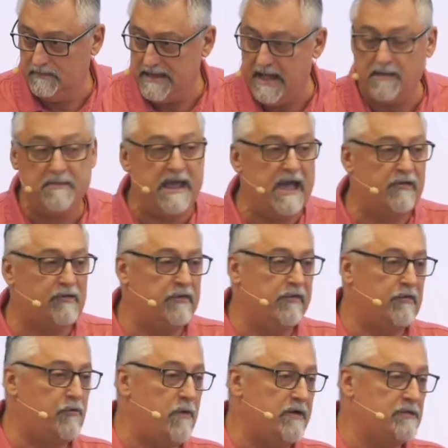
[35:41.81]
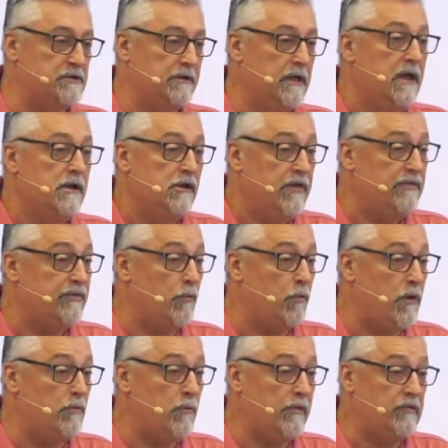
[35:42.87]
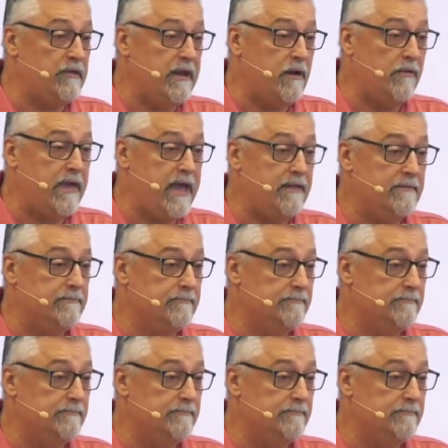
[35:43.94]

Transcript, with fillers: Now, let me ask you this question. You think the world wants to hear that?